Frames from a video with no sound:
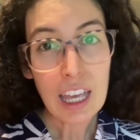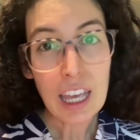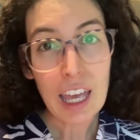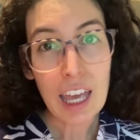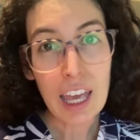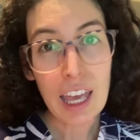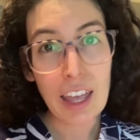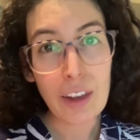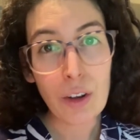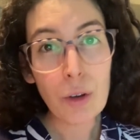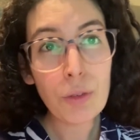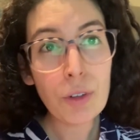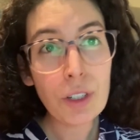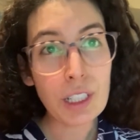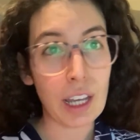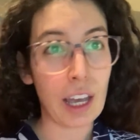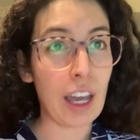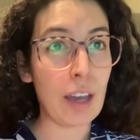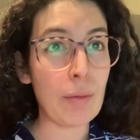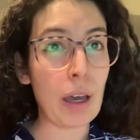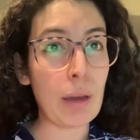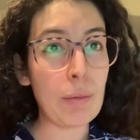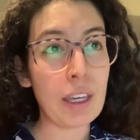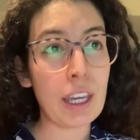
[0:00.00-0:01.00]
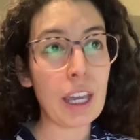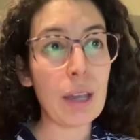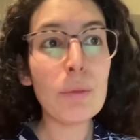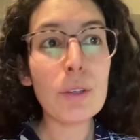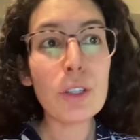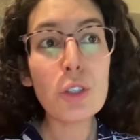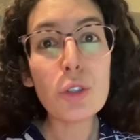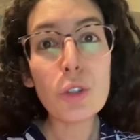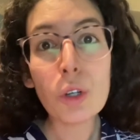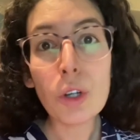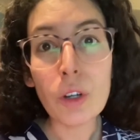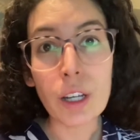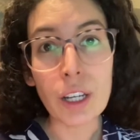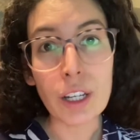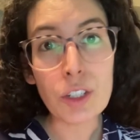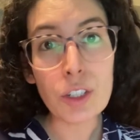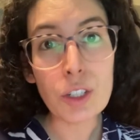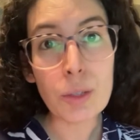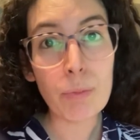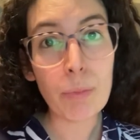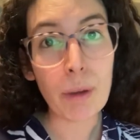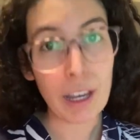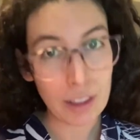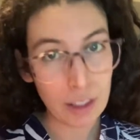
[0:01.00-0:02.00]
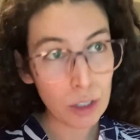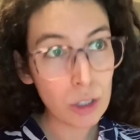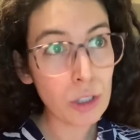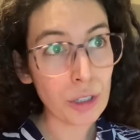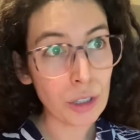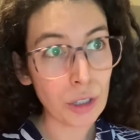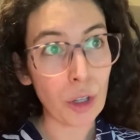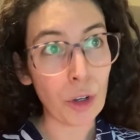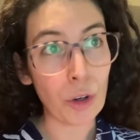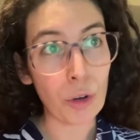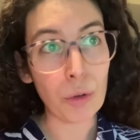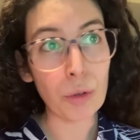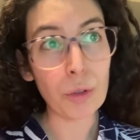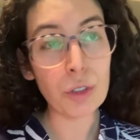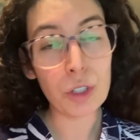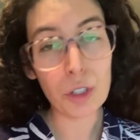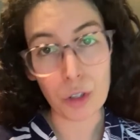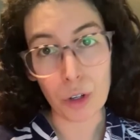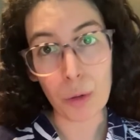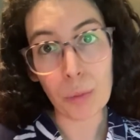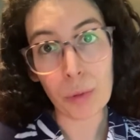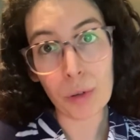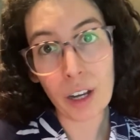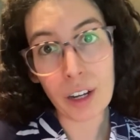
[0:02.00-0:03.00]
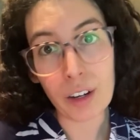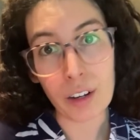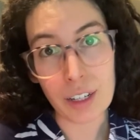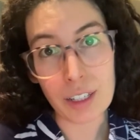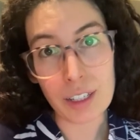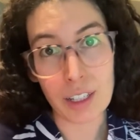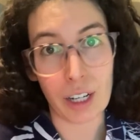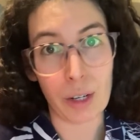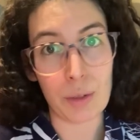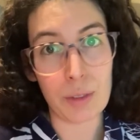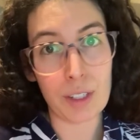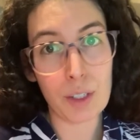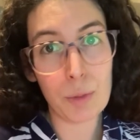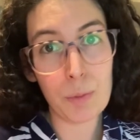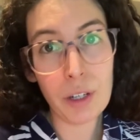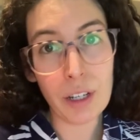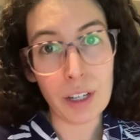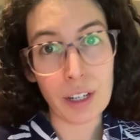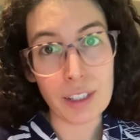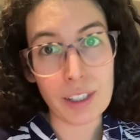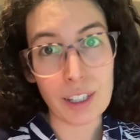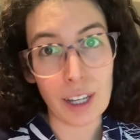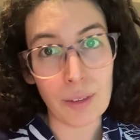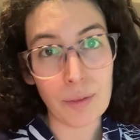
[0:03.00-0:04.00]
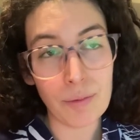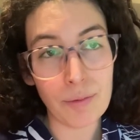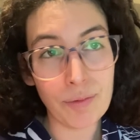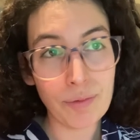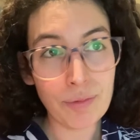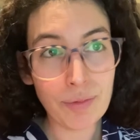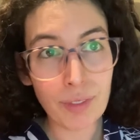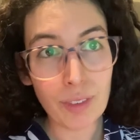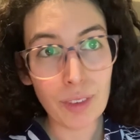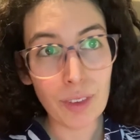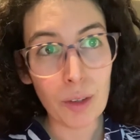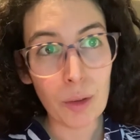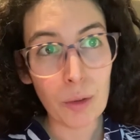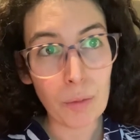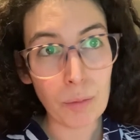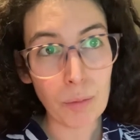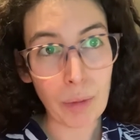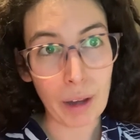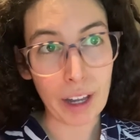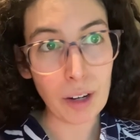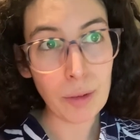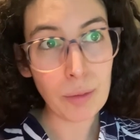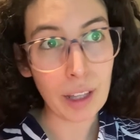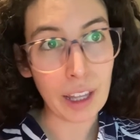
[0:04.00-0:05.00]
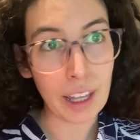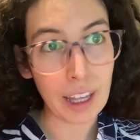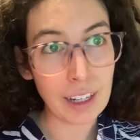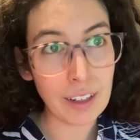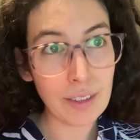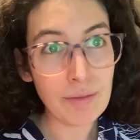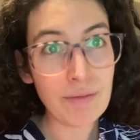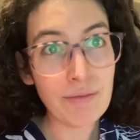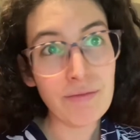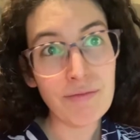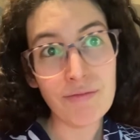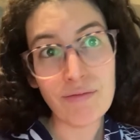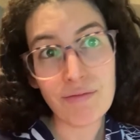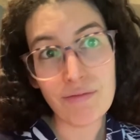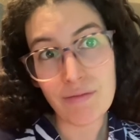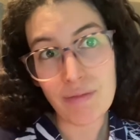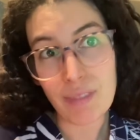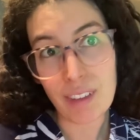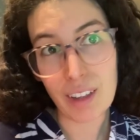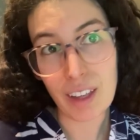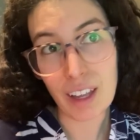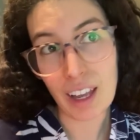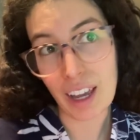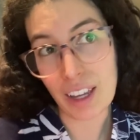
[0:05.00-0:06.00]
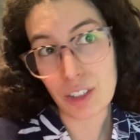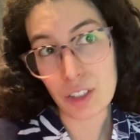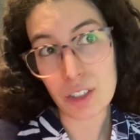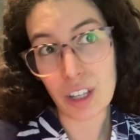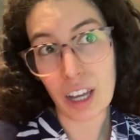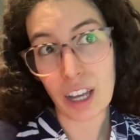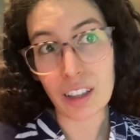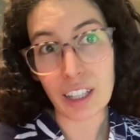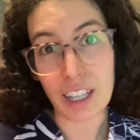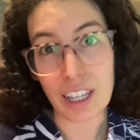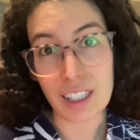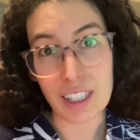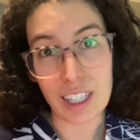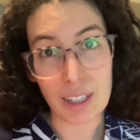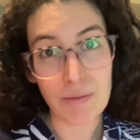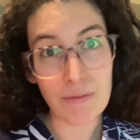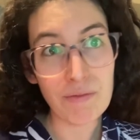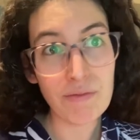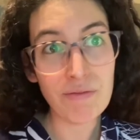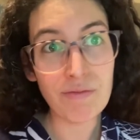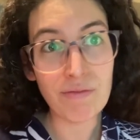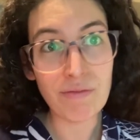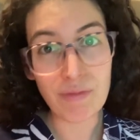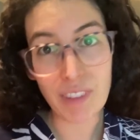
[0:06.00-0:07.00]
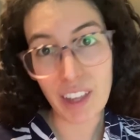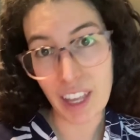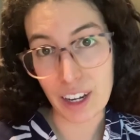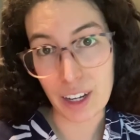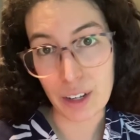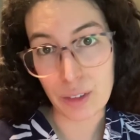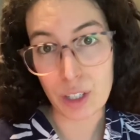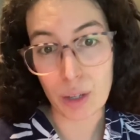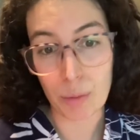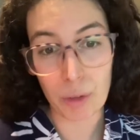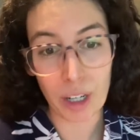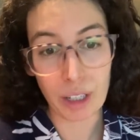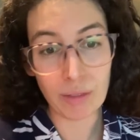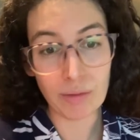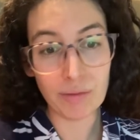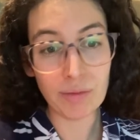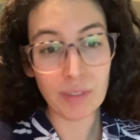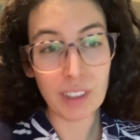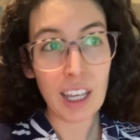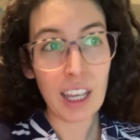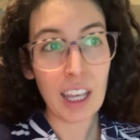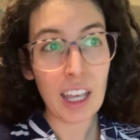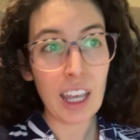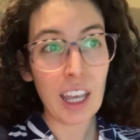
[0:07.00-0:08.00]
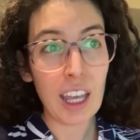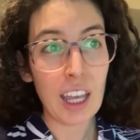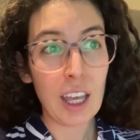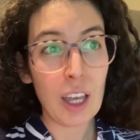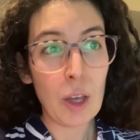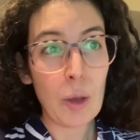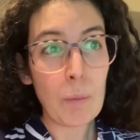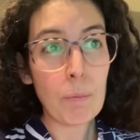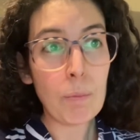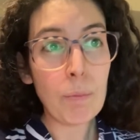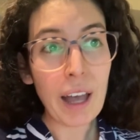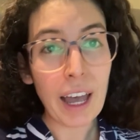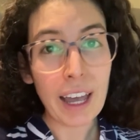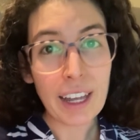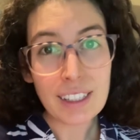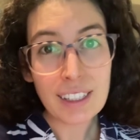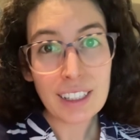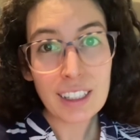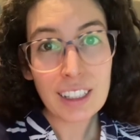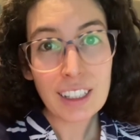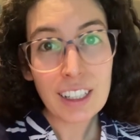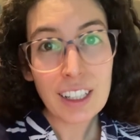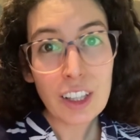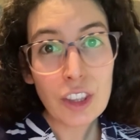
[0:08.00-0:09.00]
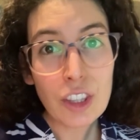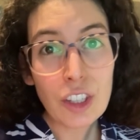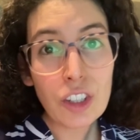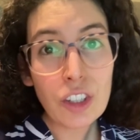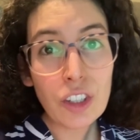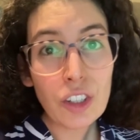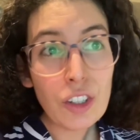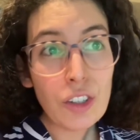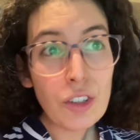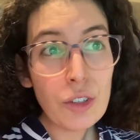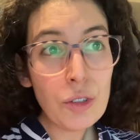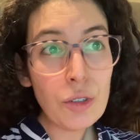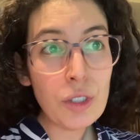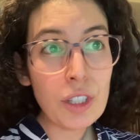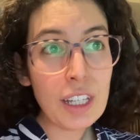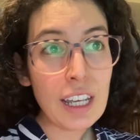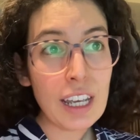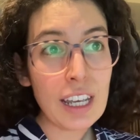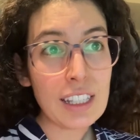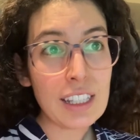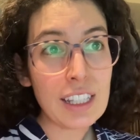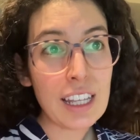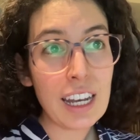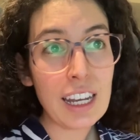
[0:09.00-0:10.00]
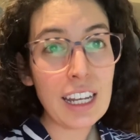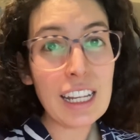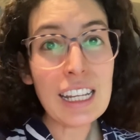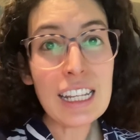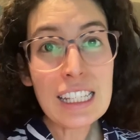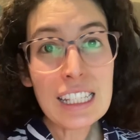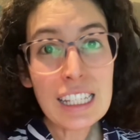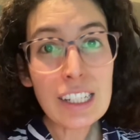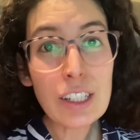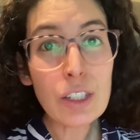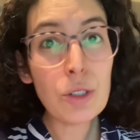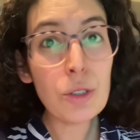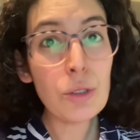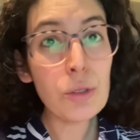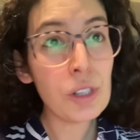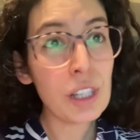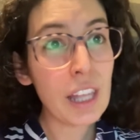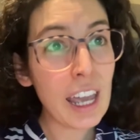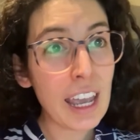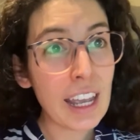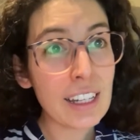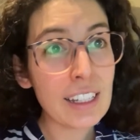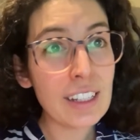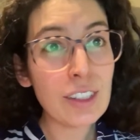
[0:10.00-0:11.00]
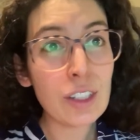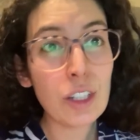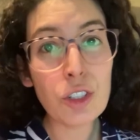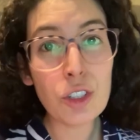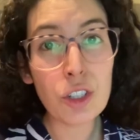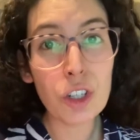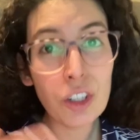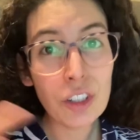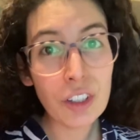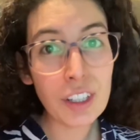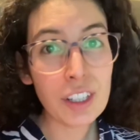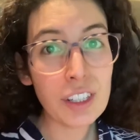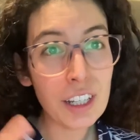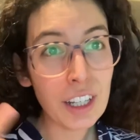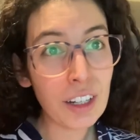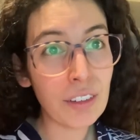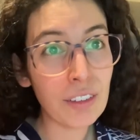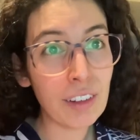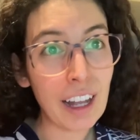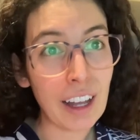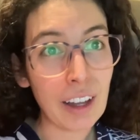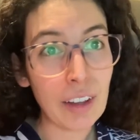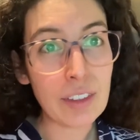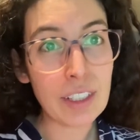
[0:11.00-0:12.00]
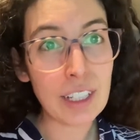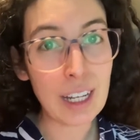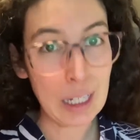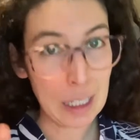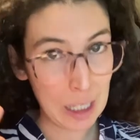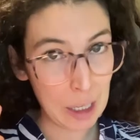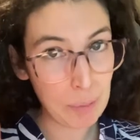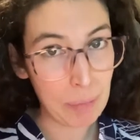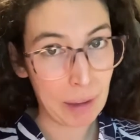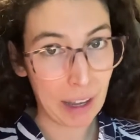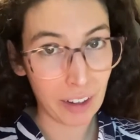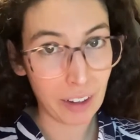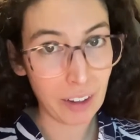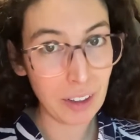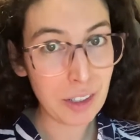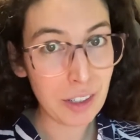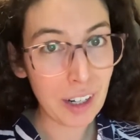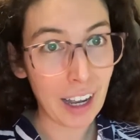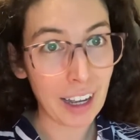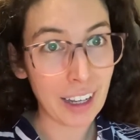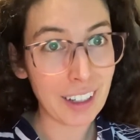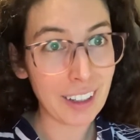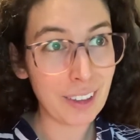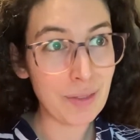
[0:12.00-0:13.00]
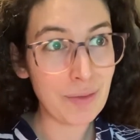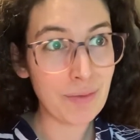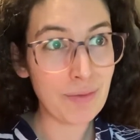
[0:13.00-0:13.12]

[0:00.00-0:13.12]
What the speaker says: and over time I became discouraged by the slow to no progress that I was experiencing. Bottom line, I just got lazy. End of summary. But the good news is that it isn't too late to turn this thing around and get back on track.